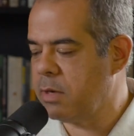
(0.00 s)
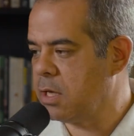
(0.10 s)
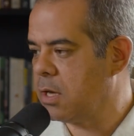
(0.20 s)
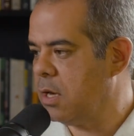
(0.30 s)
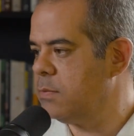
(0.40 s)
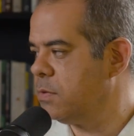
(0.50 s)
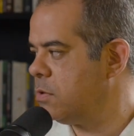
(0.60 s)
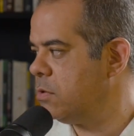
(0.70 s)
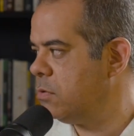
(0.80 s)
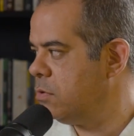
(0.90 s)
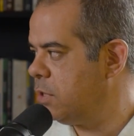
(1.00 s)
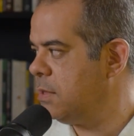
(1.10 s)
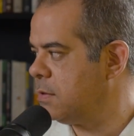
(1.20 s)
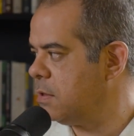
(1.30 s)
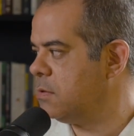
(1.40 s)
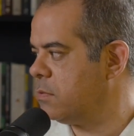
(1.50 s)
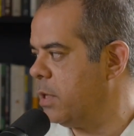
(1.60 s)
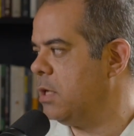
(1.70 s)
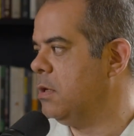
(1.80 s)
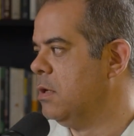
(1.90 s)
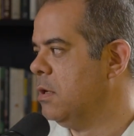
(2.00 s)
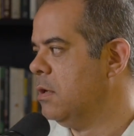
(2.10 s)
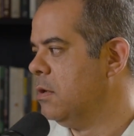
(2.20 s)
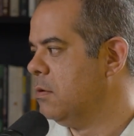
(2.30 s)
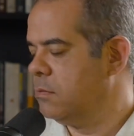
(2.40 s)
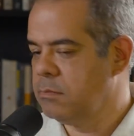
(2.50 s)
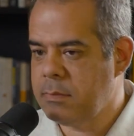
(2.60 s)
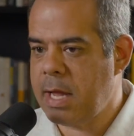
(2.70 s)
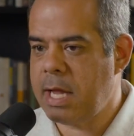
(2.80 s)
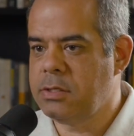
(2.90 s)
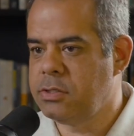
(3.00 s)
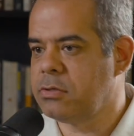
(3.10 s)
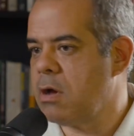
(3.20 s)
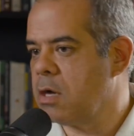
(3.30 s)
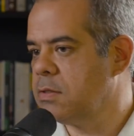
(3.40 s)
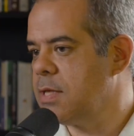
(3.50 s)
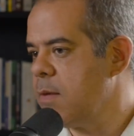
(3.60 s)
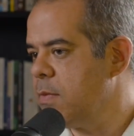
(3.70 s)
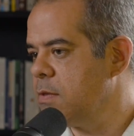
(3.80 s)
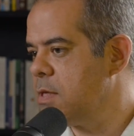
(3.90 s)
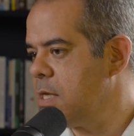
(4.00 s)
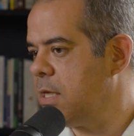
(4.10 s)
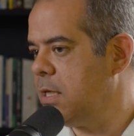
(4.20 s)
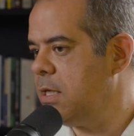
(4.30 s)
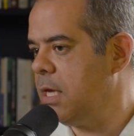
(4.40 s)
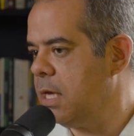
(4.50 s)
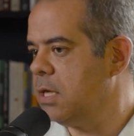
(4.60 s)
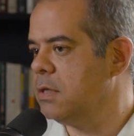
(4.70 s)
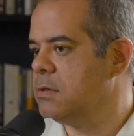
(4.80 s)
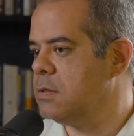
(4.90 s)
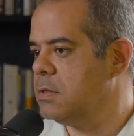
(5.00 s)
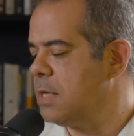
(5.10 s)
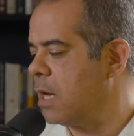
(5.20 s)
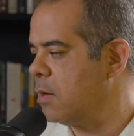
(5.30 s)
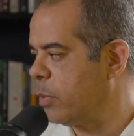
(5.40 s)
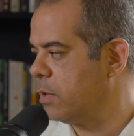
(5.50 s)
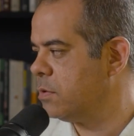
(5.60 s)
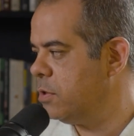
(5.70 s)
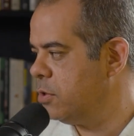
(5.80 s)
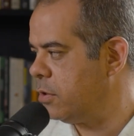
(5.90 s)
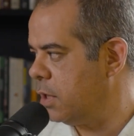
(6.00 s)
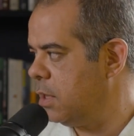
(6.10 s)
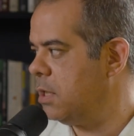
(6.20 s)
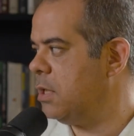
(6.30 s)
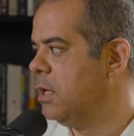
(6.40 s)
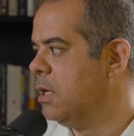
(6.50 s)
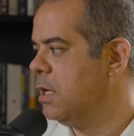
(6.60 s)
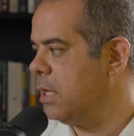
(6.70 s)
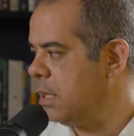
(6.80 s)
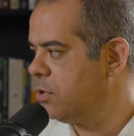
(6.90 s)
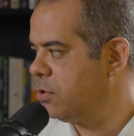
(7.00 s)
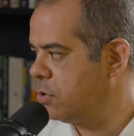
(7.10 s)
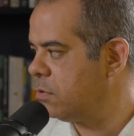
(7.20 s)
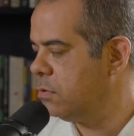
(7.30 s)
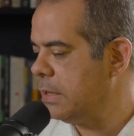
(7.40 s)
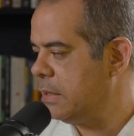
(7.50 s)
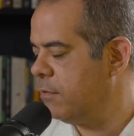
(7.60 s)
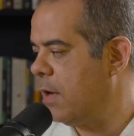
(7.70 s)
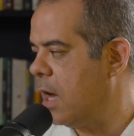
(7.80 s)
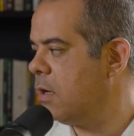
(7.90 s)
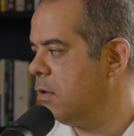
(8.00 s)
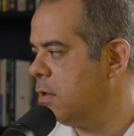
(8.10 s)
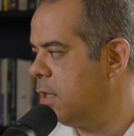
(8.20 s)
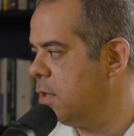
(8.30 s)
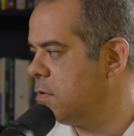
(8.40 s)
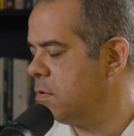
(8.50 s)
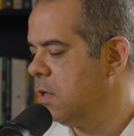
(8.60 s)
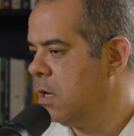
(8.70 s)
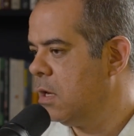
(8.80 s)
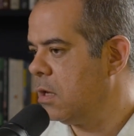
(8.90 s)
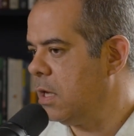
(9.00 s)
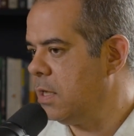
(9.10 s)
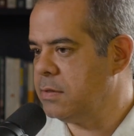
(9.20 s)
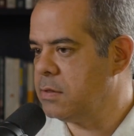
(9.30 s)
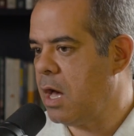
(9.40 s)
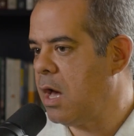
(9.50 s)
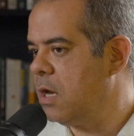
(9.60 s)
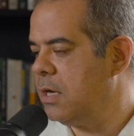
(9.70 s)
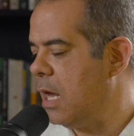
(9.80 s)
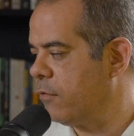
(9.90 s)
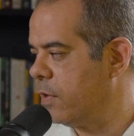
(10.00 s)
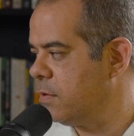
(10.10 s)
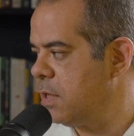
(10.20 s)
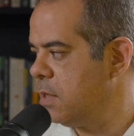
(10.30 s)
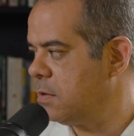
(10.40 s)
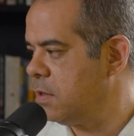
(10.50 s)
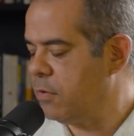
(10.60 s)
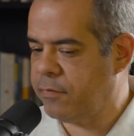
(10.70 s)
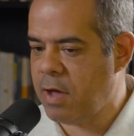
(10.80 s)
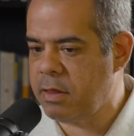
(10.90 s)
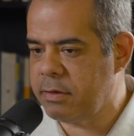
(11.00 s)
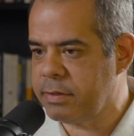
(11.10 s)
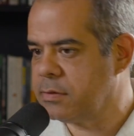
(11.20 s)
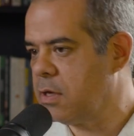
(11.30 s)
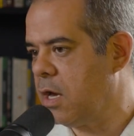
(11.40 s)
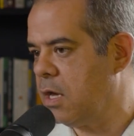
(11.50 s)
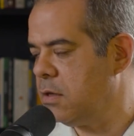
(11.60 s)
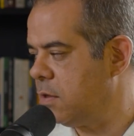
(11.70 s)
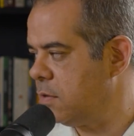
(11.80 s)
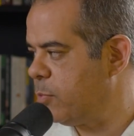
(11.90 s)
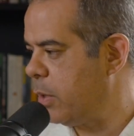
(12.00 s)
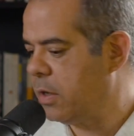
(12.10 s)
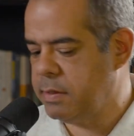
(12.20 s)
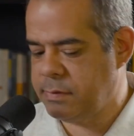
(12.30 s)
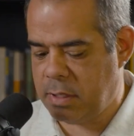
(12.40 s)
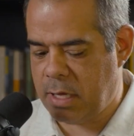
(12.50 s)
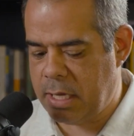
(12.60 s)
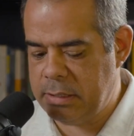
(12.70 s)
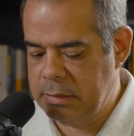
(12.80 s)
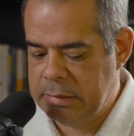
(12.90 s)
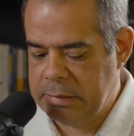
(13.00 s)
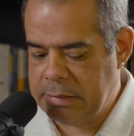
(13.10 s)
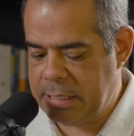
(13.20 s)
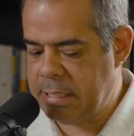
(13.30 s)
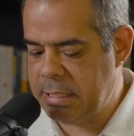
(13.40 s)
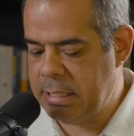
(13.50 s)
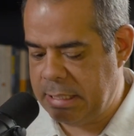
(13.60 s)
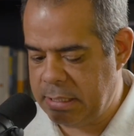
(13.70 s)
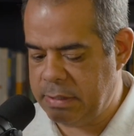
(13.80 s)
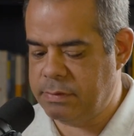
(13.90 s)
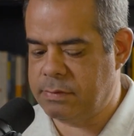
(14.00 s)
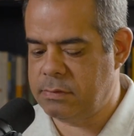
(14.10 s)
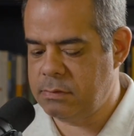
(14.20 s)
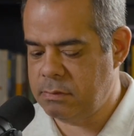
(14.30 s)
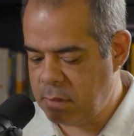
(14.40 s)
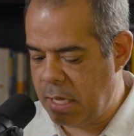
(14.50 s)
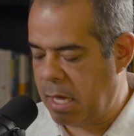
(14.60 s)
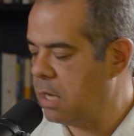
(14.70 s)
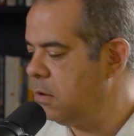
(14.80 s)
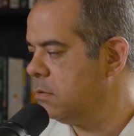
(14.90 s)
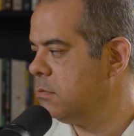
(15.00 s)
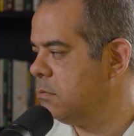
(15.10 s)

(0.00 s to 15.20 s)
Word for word: when it comes to Jesus, mm-hmm. we made strong statements that he is the second person of the Trinity. Mm-hmm. He is truly divine. He is he is God in every sense that the Father is God, that the Spirit is God, that he is God